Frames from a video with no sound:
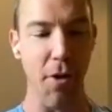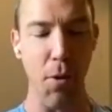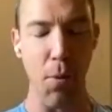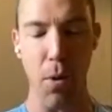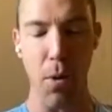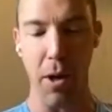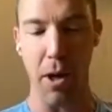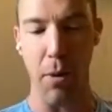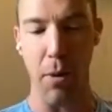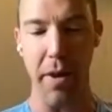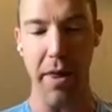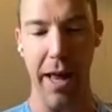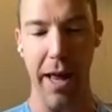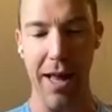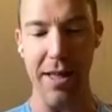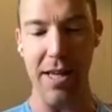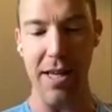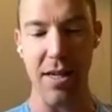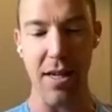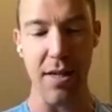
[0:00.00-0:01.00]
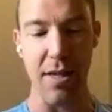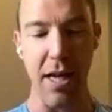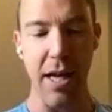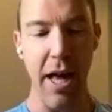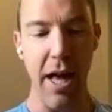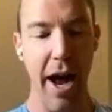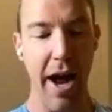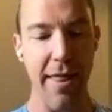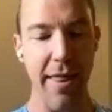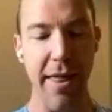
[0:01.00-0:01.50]
if you're working with athletes,
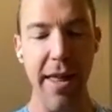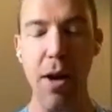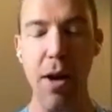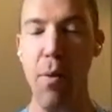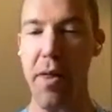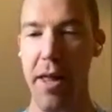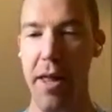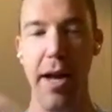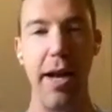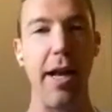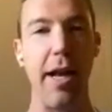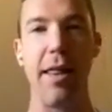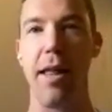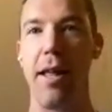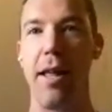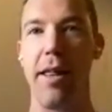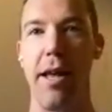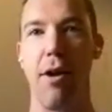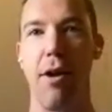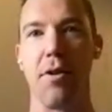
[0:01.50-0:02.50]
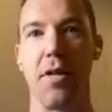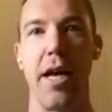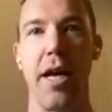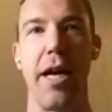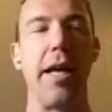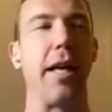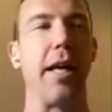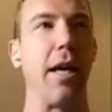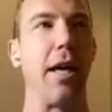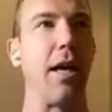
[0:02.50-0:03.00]
because I think with anything that you're
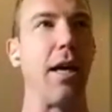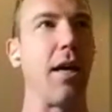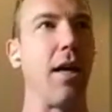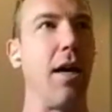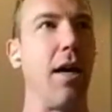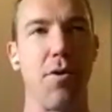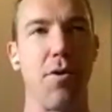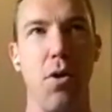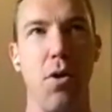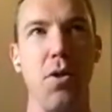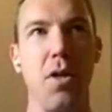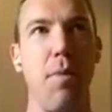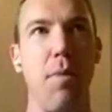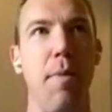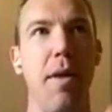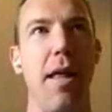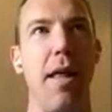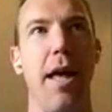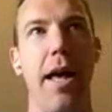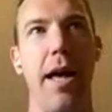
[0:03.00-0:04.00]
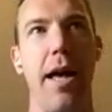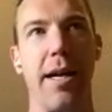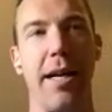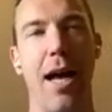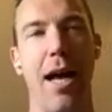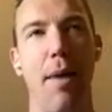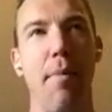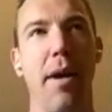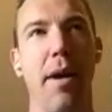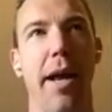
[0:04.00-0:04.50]
taking, there's always going to be
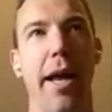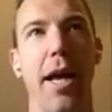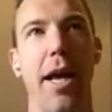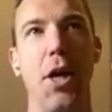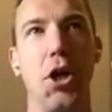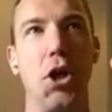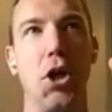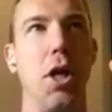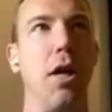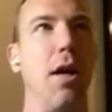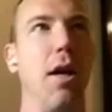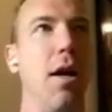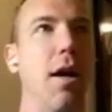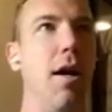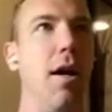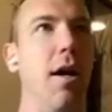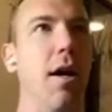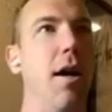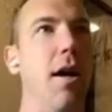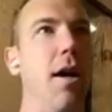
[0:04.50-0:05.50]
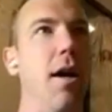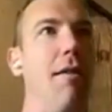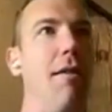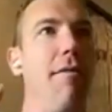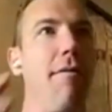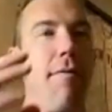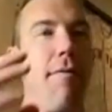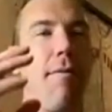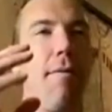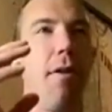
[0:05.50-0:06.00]
that combination
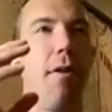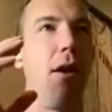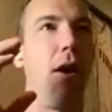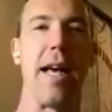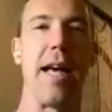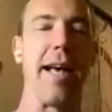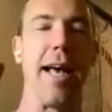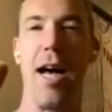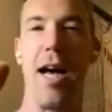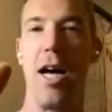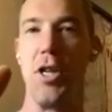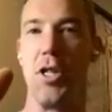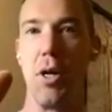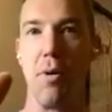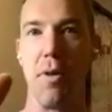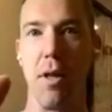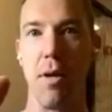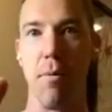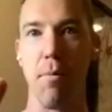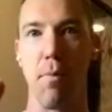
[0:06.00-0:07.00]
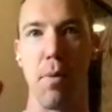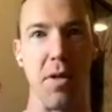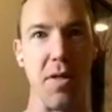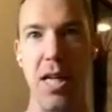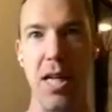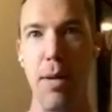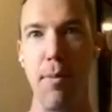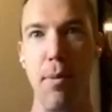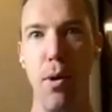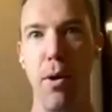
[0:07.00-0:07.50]
of the psychology with the
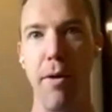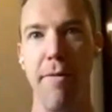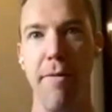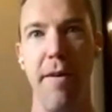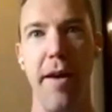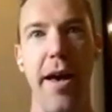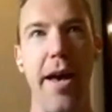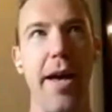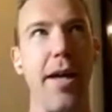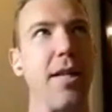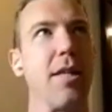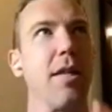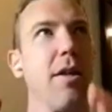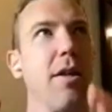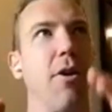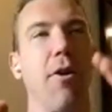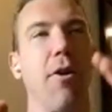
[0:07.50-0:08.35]
placebo effect.